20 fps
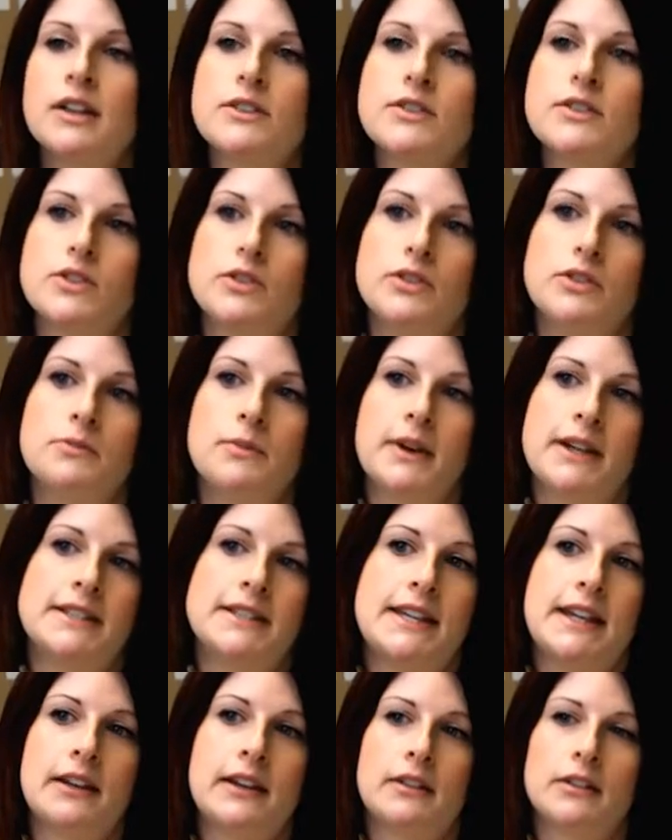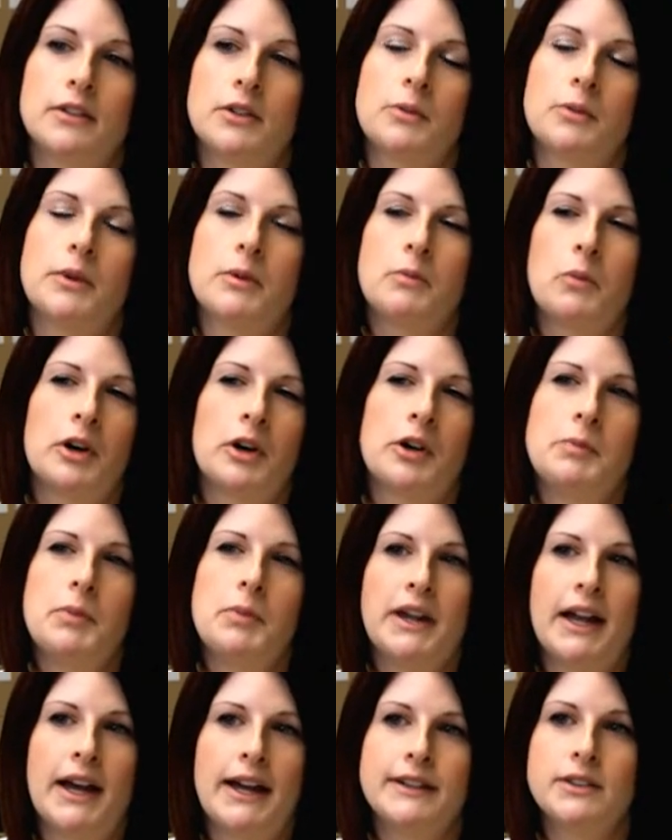So you might take a little bit more
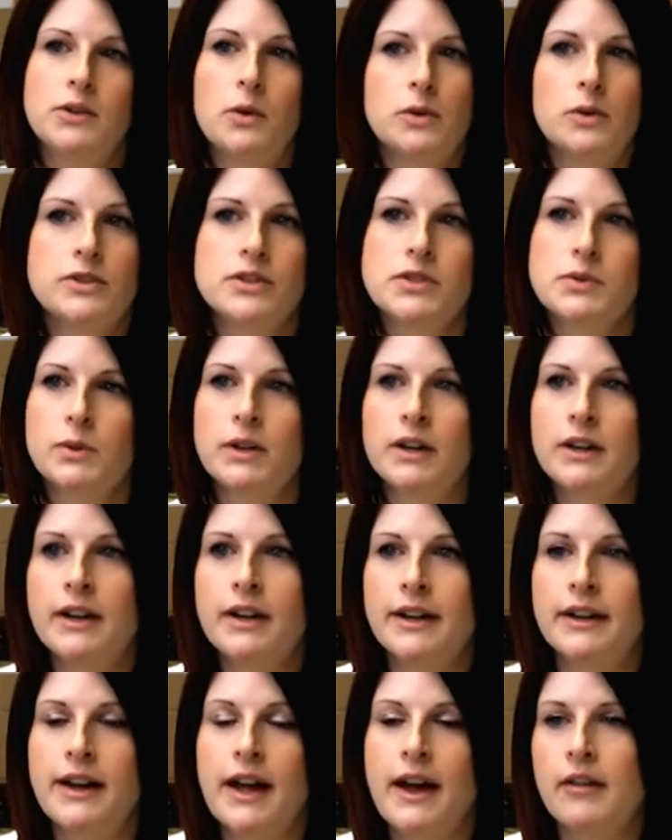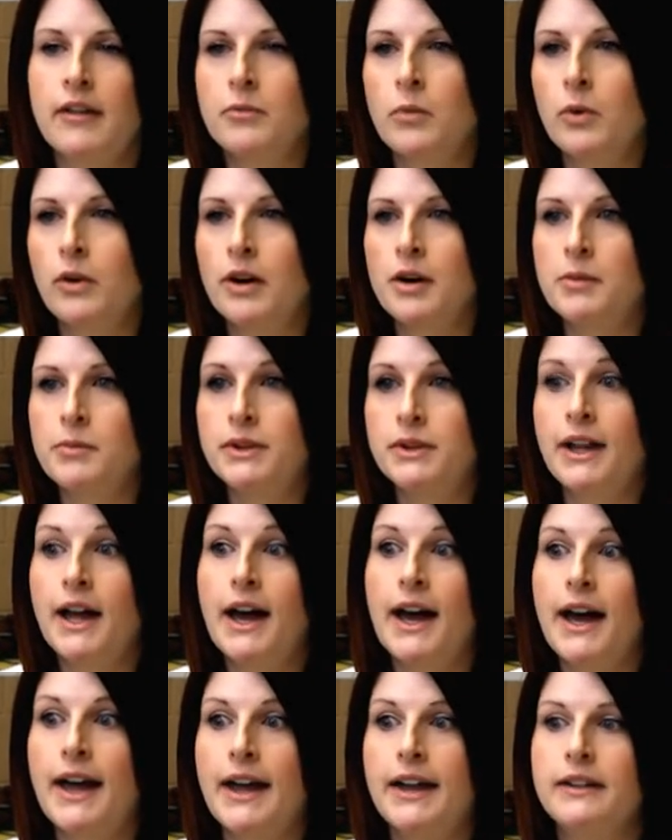applied coursework and have more
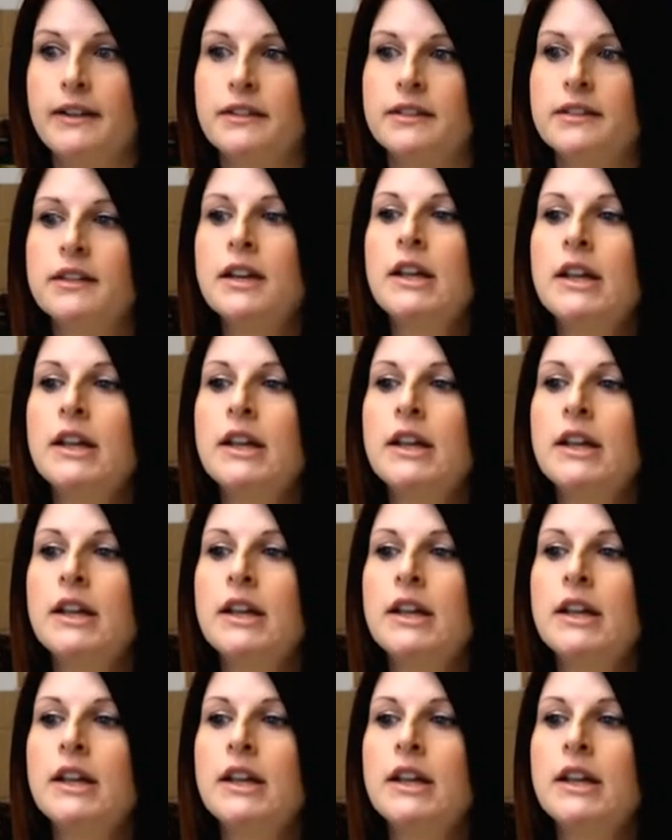applied